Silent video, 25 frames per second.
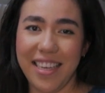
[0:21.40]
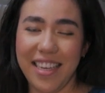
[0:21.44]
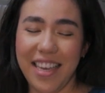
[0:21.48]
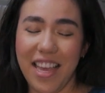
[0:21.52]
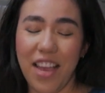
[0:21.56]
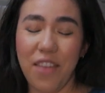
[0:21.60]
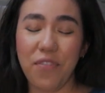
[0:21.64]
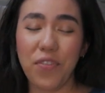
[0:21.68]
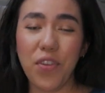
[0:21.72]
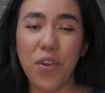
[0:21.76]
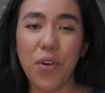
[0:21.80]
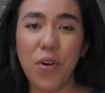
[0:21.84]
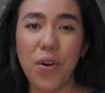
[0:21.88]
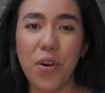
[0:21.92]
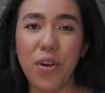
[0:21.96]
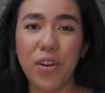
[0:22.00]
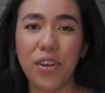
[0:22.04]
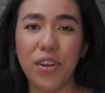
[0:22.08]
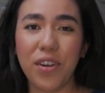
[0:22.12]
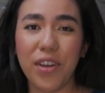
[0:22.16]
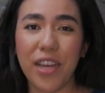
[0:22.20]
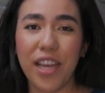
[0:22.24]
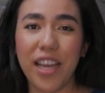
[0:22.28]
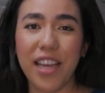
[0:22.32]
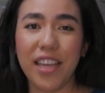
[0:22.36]
If you're
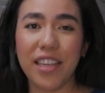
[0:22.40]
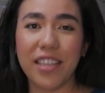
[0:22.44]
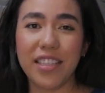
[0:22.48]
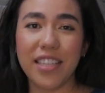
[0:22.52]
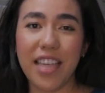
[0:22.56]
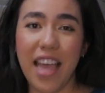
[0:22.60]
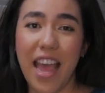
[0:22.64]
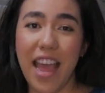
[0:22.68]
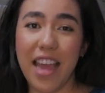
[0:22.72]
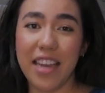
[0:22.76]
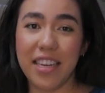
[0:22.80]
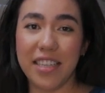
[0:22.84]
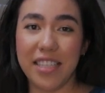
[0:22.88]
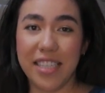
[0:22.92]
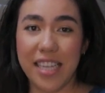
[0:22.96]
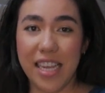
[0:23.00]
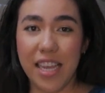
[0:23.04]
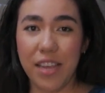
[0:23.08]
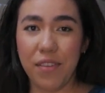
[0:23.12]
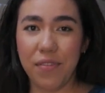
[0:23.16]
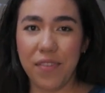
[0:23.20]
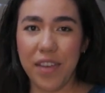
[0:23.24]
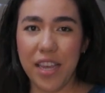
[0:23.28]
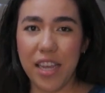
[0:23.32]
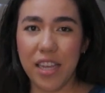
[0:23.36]
looking to add a
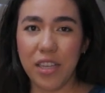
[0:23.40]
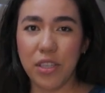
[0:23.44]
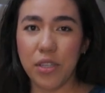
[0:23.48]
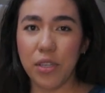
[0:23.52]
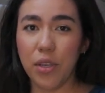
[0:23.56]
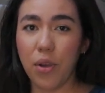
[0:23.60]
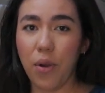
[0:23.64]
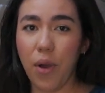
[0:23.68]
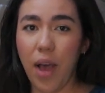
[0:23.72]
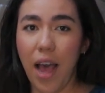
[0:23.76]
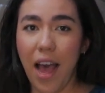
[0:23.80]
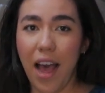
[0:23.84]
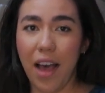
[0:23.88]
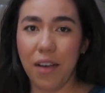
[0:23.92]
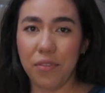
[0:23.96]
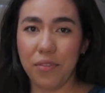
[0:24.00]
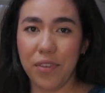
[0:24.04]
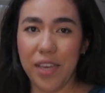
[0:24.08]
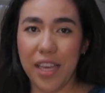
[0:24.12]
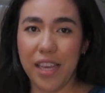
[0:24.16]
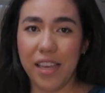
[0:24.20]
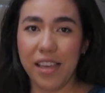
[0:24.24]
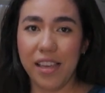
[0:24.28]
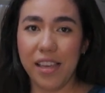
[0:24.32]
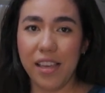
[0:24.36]
TV to your
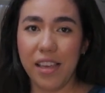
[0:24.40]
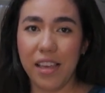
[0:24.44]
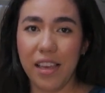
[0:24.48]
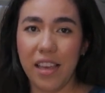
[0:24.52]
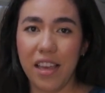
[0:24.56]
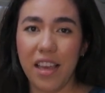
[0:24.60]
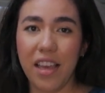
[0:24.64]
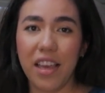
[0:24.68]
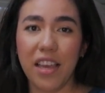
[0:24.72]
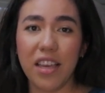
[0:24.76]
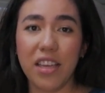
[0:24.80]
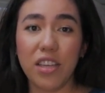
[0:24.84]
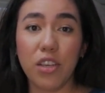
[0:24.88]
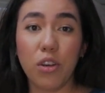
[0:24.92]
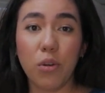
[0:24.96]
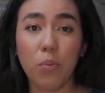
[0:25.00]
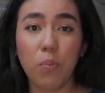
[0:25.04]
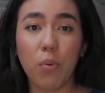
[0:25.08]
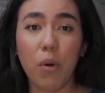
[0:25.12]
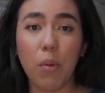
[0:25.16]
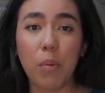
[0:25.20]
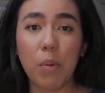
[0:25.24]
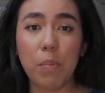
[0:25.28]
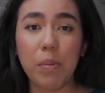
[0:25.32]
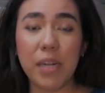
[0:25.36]
RV, you'll
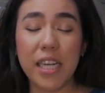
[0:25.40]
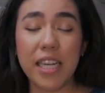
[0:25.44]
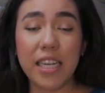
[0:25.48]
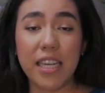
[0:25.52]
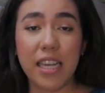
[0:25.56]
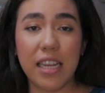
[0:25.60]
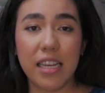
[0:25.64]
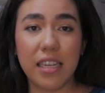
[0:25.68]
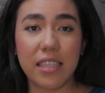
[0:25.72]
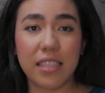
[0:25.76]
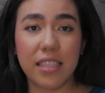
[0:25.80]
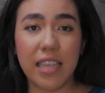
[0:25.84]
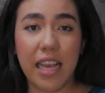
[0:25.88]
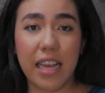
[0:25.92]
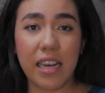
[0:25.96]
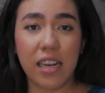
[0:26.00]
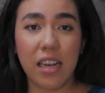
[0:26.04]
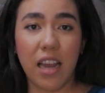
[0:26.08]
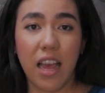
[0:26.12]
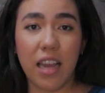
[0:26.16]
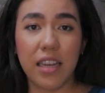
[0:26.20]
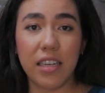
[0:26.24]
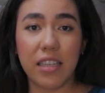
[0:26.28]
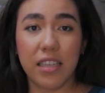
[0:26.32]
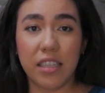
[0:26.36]
probably need a
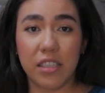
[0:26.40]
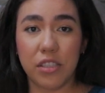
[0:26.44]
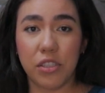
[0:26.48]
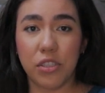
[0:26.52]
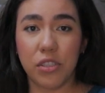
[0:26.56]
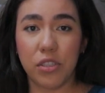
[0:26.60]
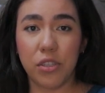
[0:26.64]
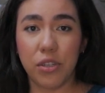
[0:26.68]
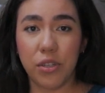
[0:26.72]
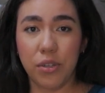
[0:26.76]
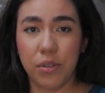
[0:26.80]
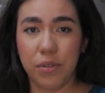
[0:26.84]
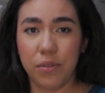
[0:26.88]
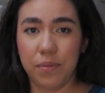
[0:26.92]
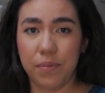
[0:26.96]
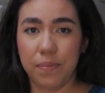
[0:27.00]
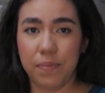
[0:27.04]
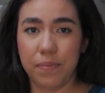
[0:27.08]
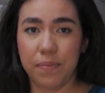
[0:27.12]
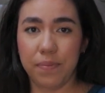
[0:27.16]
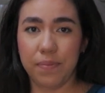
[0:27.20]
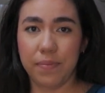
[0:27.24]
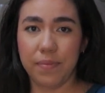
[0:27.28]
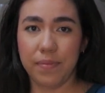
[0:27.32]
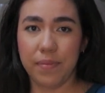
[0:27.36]
satellite dish too.
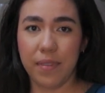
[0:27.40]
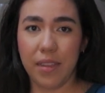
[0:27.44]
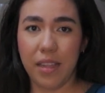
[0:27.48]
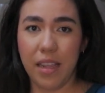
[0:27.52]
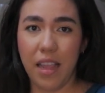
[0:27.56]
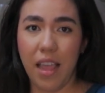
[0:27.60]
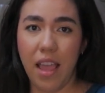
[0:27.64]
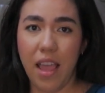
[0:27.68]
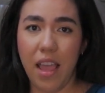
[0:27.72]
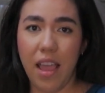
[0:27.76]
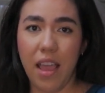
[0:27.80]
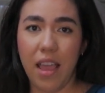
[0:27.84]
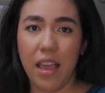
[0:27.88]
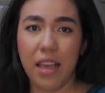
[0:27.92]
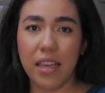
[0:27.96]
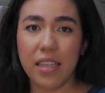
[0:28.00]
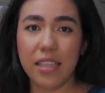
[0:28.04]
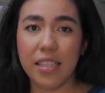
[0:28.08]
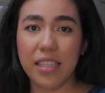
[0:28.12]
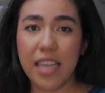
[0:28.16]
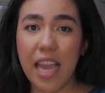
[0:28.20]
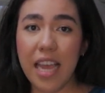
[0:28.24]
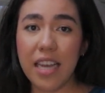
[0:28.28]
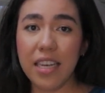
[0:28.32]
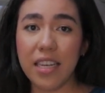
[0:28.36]

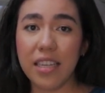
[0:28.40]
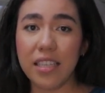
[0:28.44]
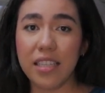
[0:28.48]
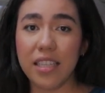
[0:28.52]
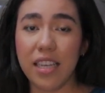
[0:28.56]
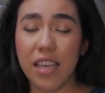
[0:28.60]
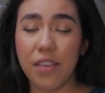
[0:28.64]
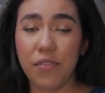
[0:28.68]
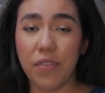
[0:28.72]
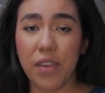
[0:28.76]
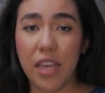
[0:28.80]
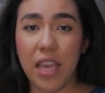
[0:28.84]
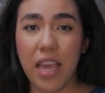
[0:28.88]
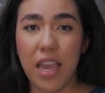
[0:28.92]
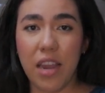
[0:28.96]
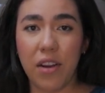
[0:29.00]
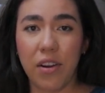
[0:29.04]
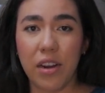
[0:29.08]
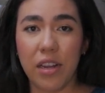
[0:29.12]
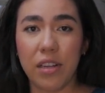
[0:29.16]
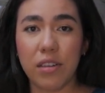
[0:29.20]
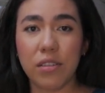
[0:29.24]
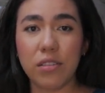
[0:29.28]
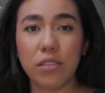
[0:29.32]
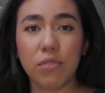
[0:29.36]
Standard TV
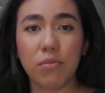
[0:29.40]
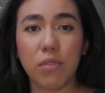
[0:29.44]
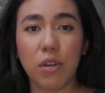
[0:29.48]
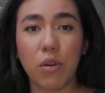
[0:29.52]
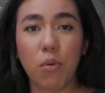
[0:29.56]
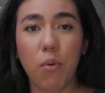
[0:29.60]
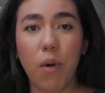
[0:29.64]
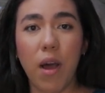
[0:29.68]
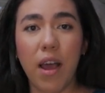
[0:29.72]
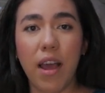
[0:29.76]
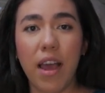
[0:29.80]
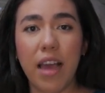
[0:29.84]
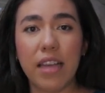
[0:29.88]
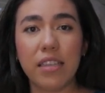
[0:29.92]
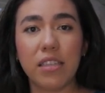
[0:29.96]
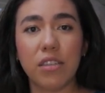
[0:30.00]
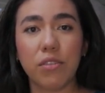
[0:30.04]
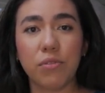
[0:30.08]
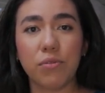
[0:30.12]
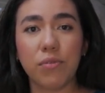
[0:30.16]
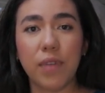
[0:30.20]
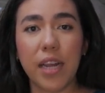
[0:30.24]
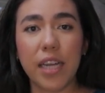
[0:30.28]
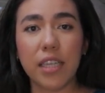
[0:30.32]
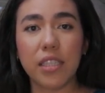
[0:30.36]
aerials require a
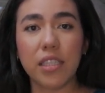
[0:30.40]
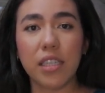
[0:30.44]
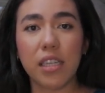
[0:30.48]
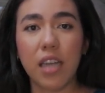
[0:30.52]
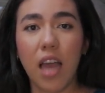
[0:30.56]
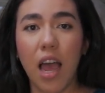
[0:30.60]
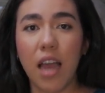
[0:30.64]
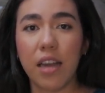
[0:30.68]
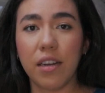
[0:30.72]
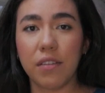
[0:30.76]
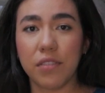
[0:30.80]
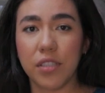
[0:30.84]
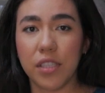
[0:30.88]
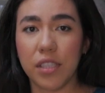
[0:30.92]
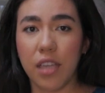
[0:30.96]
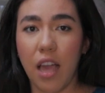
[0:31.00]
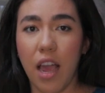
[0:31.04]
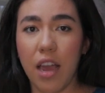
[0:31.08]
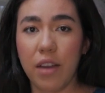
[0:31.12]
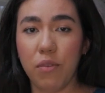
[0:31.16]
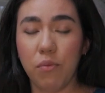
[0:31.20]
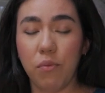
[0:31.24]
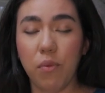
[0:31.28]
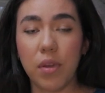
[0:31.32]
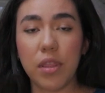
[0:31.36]
direct line of
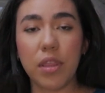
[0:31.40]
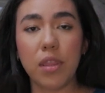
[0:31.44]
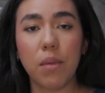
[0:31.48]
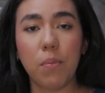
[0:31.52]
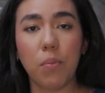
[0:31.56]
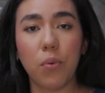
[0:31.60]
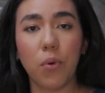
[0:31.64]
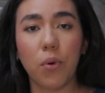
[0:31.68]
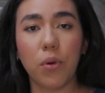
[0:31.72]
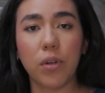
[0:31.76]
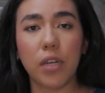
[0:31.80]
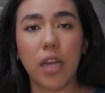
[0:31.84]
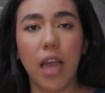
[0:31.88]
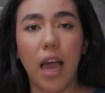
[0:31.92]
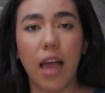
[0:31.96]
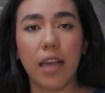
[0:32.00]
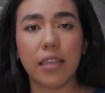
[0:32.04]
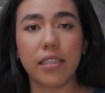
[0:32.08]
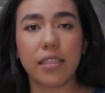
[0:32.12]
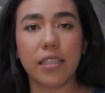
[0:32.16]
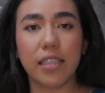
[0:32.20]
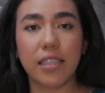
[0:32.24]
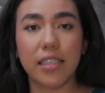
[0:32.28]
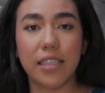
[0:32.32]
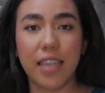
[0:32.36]
sight with the
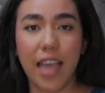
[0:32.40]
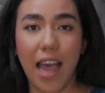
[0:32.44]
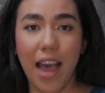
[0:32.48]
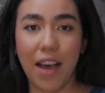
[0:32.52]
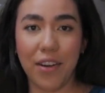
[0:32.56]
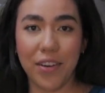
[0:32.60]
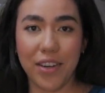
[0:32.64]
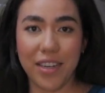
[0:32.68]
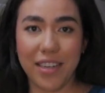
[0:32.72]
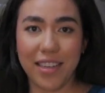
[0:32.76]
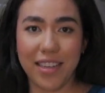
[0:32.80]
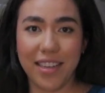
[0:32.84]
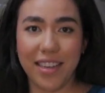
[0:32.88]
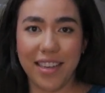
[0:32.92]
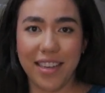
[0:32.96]
broadcasting tower.